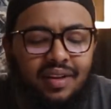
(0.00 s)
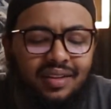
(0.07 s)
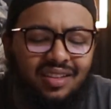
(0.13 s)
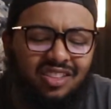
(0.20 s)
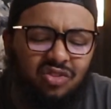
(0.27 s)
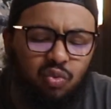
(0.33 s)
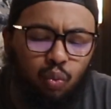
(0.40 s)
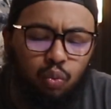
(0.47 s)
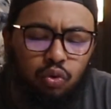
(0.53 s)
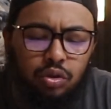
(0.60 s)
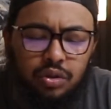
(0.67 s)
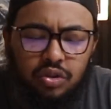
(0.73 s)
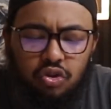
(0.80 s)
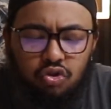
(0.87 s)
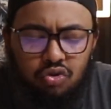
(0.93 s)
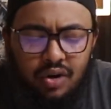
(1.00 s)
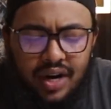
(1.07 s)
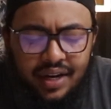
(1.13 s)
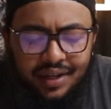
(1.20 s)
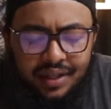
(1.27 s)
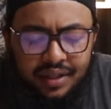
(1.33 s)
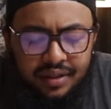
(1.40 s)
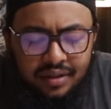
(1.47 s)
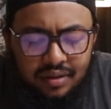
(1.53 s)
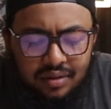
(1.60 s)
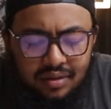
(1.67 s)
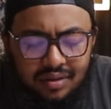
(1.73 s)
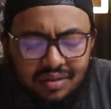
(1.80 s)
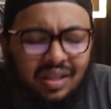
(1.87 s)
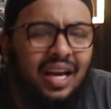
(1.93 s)
like this wood grain
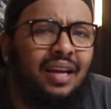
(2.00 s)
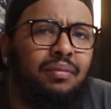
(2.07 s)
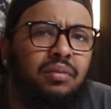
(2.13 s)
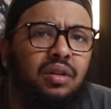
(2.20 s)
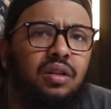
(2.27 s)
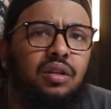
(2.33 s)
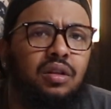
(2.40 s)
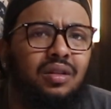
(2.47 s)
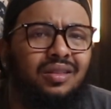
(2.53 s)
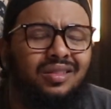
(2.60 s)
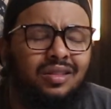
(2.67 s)
type look.